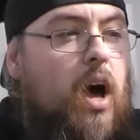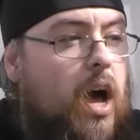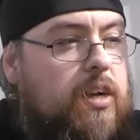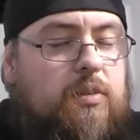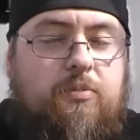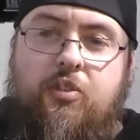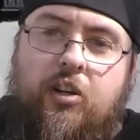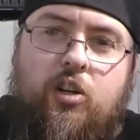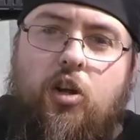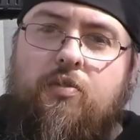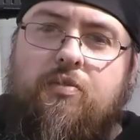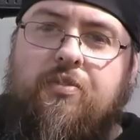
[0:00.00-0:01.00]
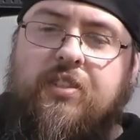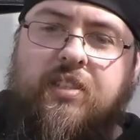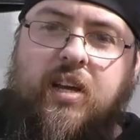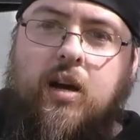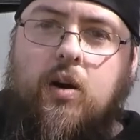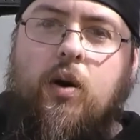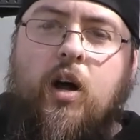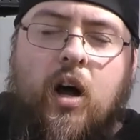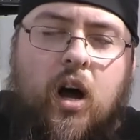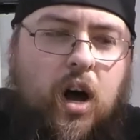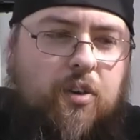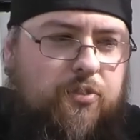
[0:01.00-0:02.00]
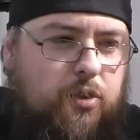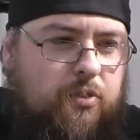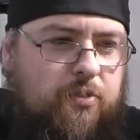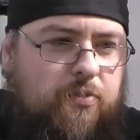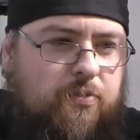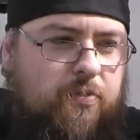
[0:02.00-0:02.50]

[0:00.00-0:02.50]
I couldn't find a lot of them for sale. A few of